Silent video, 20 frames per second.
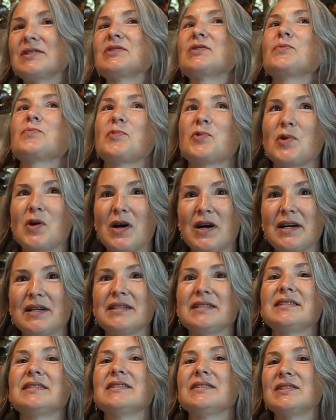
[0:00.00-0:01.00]

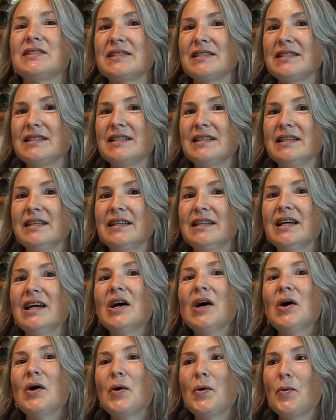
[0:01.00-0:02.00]
surprise to see
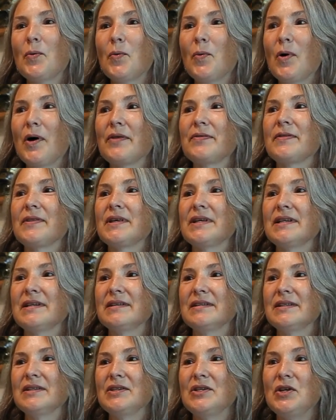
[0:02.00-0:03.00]
what the
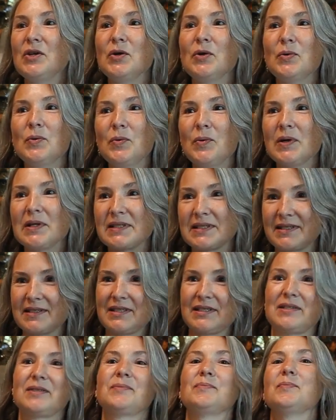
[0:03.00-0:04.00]

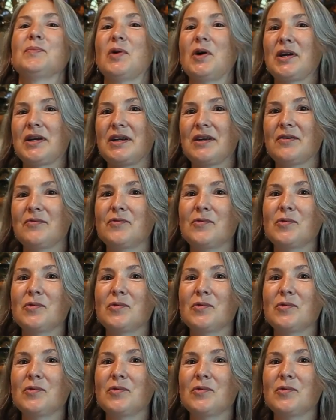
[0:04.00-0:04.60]
newest body of